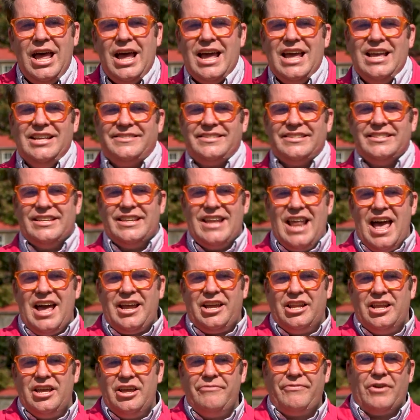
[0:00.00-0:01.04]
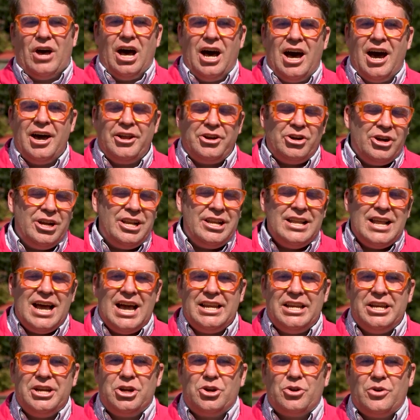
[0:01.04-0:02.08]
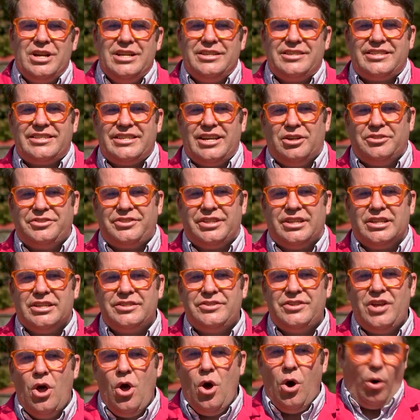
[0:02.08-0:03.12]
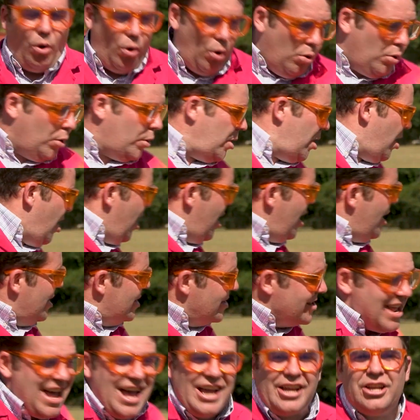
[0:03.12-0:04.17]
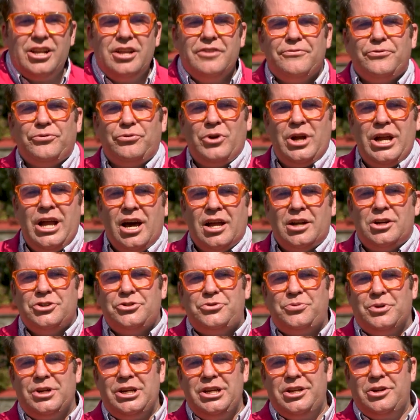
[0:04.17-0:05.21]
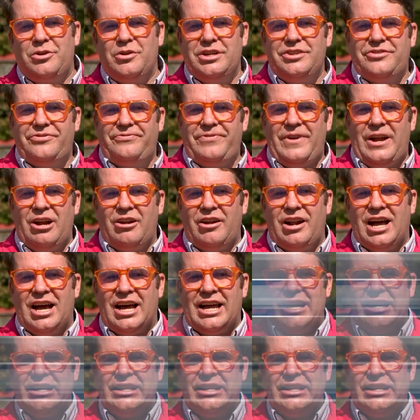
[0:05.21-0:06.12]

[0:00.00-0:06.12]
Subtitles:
It's negative 190 degrees Celsius or negative 320 degrees Fahrenheit.